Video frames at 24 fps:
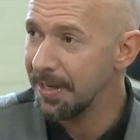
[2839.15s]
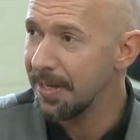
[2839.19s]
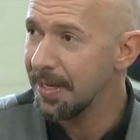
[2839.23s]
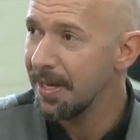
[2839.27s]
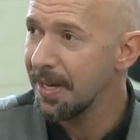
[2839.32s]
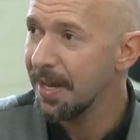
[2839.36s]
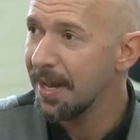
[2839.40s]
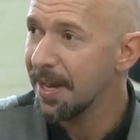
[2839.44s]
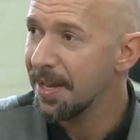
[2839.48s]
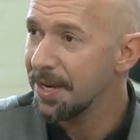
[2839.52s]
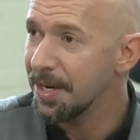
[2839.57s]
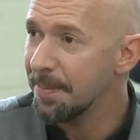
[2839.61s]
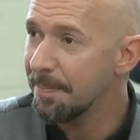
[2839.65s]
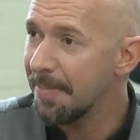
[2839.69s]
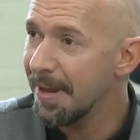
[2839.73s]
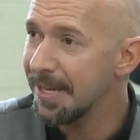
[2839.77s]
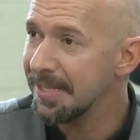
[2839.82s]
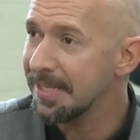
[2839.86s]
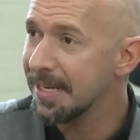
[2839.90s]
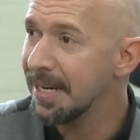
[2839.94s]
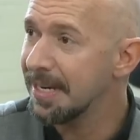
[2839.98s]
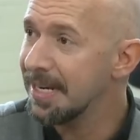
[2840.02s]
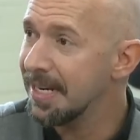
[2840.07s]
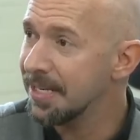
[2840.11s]
And your
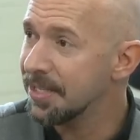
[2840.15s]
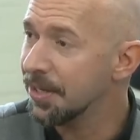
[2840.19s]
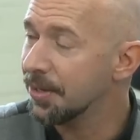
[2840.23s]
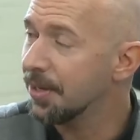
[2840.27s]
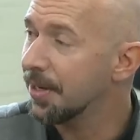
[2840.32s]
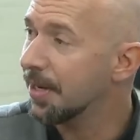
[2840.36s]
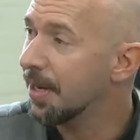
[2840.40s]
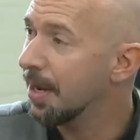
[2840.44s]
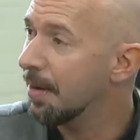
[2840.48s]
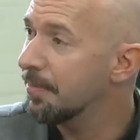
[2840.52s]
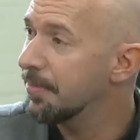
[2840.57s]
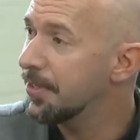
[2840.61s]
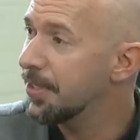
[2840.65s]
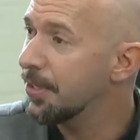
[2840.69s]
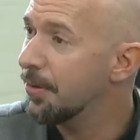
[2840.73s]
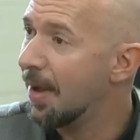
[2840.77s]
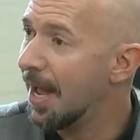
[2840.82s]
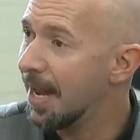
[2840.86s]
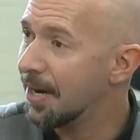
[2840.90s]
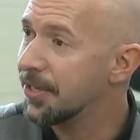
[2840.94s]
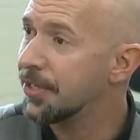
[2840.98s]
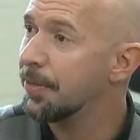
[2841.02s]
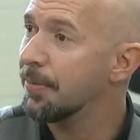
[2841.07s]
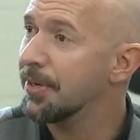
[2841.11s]
best ideas are going to come to you
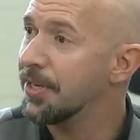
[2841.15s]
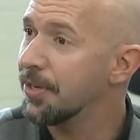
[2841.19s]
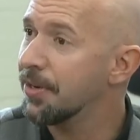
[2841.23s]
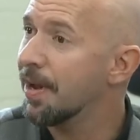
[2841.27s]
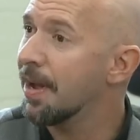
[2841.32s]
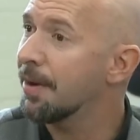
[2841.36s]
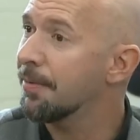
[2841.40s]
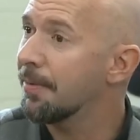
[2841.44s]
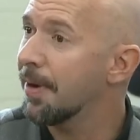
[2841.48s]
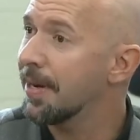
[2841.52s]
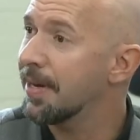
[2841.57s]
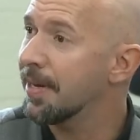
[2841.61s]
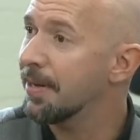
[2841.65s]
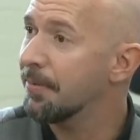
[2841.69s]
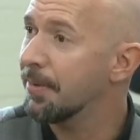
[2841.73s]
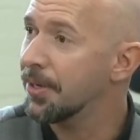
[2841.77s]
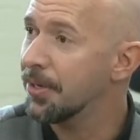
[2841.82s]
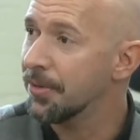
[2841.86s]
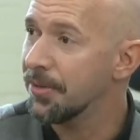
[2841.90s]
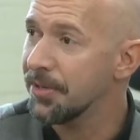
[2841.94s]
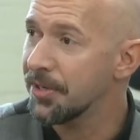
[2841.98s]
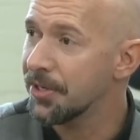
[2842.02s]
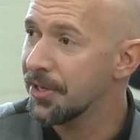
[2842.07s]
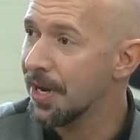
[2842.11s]
actually when you're not writing, when
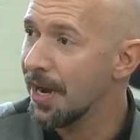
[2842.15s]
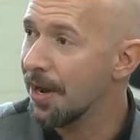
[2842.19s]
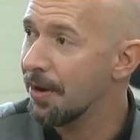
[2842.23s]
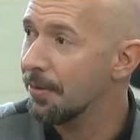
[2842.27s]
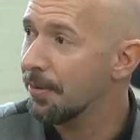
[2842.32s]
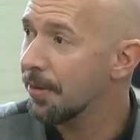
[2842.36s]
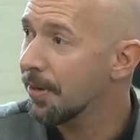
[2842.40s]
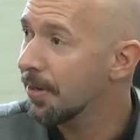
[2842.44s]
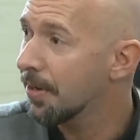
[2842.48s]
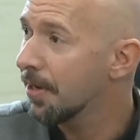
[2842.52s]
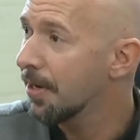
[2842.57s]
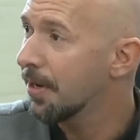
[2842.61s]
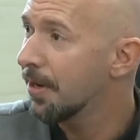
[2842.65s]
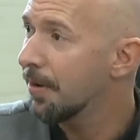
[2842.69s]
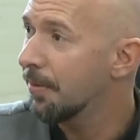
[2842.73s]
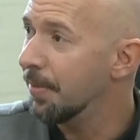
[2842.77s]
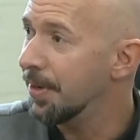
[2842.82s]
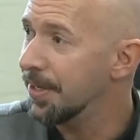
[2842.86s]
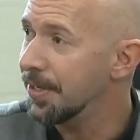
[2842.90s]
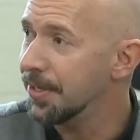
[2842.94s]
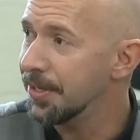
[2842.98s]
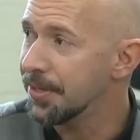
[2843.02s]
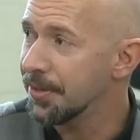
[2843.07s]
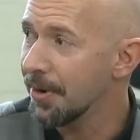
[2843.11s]
you're in the shower,
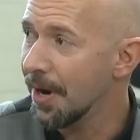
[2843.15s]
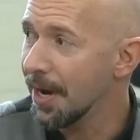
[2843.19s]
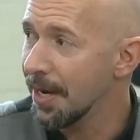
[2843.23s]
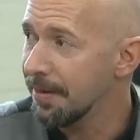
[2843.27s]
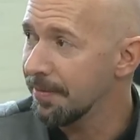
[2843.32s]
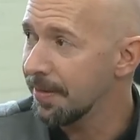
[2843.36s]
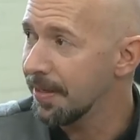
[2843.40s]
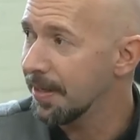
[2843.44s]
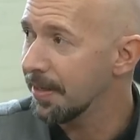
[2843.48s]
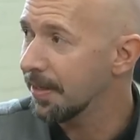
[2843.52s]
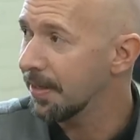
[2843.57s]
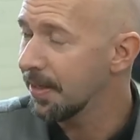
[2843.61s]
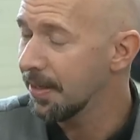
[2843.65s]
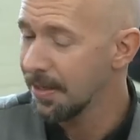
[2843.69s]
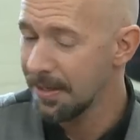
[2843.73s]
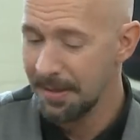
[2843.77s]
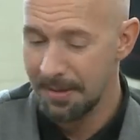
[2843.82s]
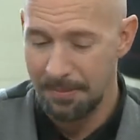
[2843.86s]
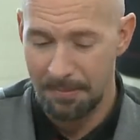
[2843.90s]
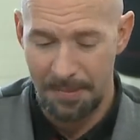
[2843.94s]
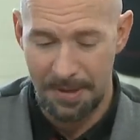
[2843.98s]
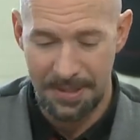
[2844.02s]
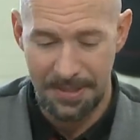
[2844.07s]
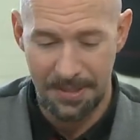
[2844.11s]
when you're driving,
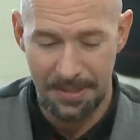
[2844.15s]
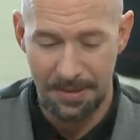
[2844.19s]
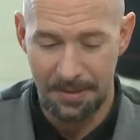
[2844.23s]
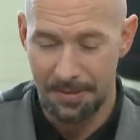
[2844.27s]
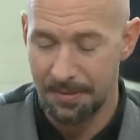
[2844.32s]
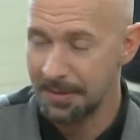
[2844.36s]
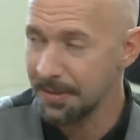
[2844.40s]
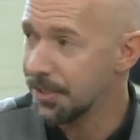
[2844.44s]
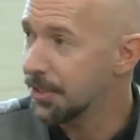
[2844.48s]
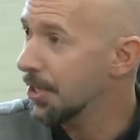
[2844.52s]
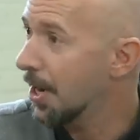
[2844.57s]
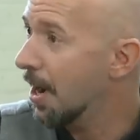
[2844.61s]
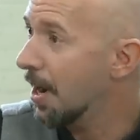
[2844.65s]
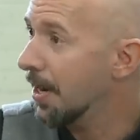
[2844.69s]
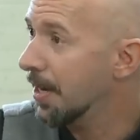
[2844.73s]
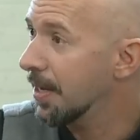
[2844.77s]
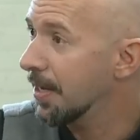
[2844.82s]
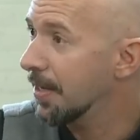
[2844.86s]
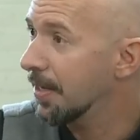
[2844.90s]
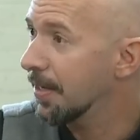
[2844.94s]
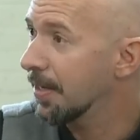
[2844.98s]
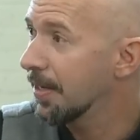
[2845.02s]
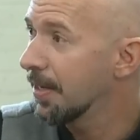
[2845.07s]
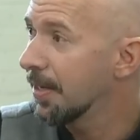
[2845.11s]
yeah. when you're
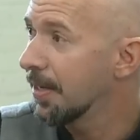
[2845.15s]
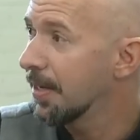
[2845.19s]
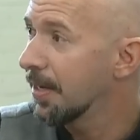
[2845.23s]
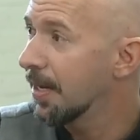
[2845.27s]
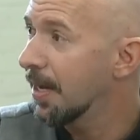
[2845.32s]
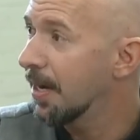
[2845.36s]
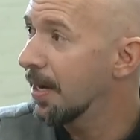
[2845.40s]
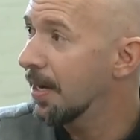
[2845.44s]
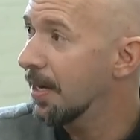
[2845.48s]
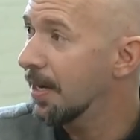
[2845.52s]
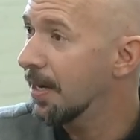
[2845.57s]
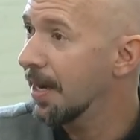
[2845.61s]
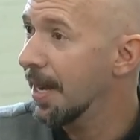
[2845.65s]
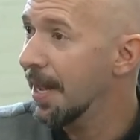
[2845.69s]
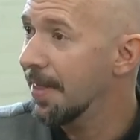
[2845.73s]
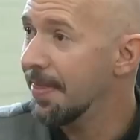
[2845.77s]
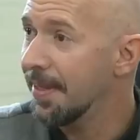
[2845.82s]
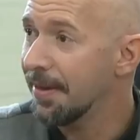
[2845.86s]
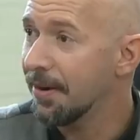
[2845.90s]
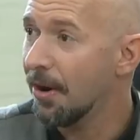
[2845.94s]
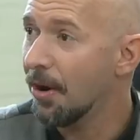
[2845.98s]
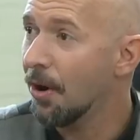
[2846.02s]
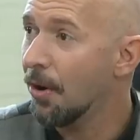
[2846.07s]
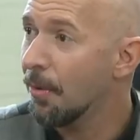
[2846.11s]
jogging, uh, and
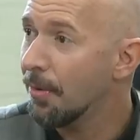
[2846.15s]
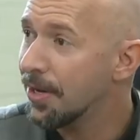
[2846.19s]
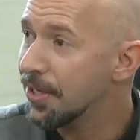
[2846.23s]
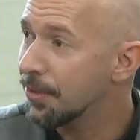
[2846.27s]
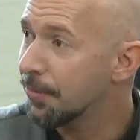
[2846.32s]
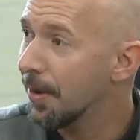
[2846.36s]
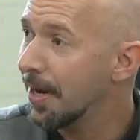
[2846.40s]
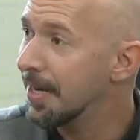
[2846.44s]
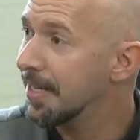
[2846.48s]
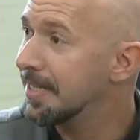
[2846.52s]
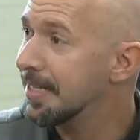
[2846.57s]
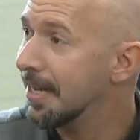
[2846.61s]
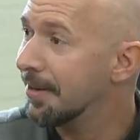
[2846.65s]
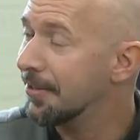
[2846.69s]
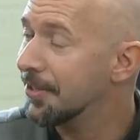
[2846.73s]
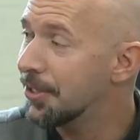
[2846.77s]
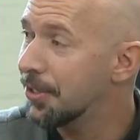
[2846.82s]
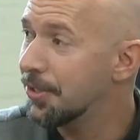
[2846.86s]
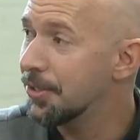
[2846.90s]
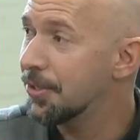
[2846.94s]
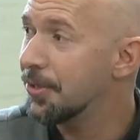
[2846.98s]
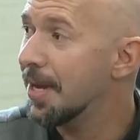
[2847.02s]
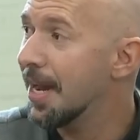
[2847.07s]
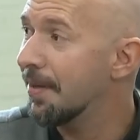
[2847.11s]
then always write it down. As
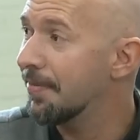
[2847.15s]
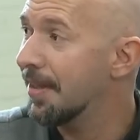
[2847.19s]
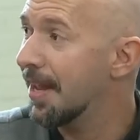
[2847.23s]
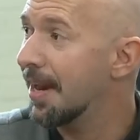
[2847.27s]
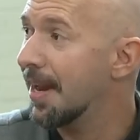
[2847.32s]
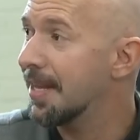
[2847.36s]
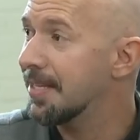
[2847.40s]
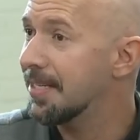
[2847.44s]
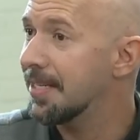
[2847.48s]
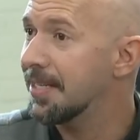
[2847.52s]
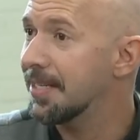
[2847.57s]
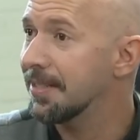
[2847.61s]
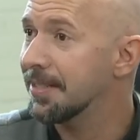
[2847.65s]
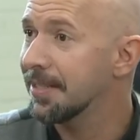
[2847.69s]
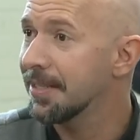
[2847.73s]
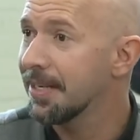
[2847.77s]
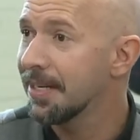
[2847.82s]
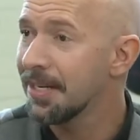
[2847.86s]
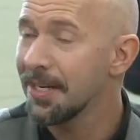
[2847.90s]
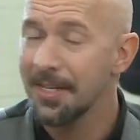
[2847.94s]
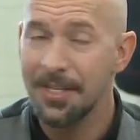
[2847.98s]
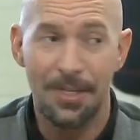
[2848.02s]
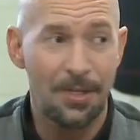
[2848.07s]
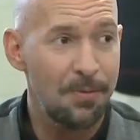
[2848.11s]
soon as you have that idea,
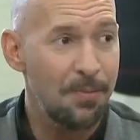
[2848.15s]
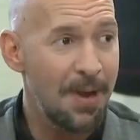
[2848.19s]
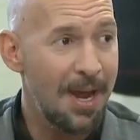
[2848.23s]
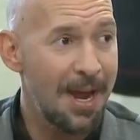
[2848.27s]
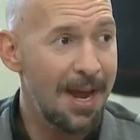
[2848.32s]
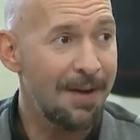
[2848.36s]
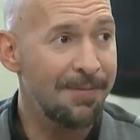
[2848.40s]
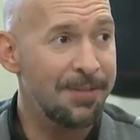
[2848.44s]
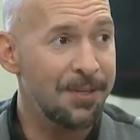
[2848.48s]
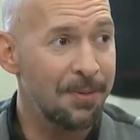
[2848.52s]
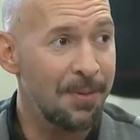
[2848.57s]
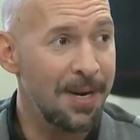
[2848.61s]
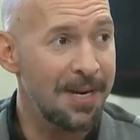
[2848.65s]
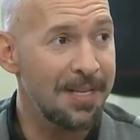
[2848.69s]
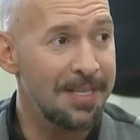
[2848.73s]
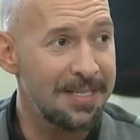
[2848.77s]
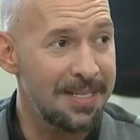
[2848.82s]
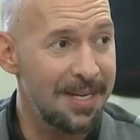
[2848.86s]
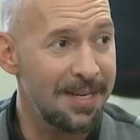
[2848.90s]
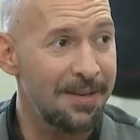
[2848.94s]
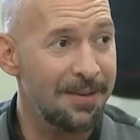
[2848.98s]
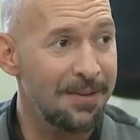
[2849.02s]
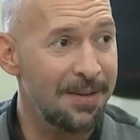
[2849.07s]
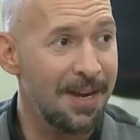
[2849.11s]
you have to write it yeah,
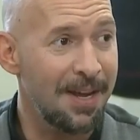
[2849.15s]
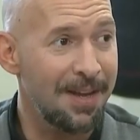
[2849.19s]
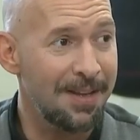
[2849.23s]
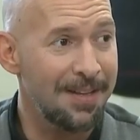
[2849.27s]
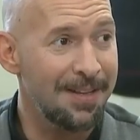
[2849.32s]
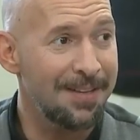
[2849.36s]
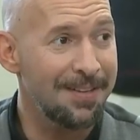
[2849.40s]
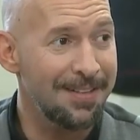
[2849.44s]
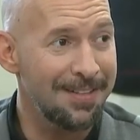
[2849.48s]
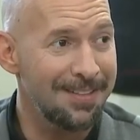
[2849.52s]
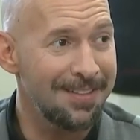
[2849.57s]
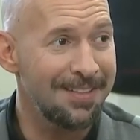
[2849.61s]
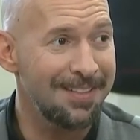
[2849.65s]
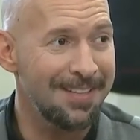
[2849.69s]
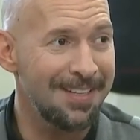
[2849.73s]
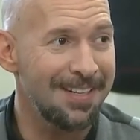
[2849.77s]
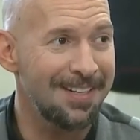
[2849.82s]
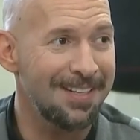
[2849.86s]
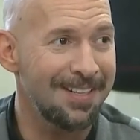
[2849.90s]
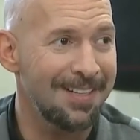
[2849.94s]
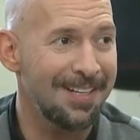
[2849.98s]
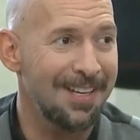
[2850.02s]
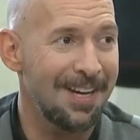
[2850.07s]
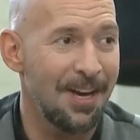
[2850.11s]
down. I always
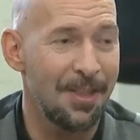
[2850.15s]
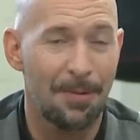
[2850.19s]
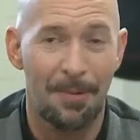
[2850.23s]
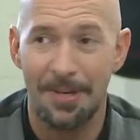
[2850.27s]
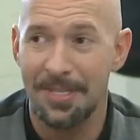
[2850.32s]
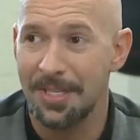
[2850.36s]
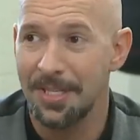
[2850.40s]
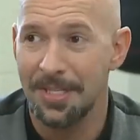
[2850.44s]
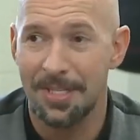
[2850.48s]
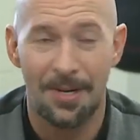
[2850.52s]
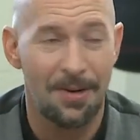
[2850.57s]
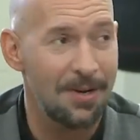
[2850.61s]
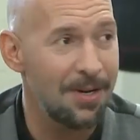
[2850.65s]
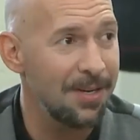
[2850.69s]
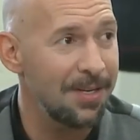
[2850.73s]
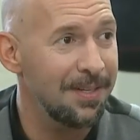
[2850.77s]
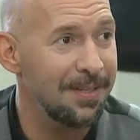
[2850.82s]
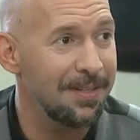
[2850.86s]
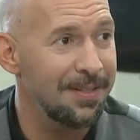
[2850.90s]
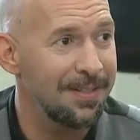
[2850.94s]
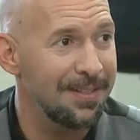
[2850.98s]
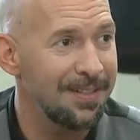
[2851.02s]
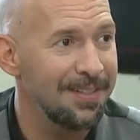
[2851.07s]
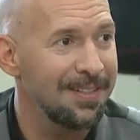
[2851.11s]
yeah, travel otherwise with like a
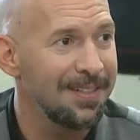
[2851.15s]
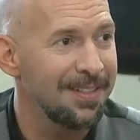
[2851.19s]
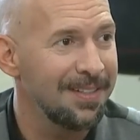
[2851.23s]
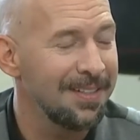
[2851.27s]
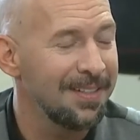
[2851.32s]
little like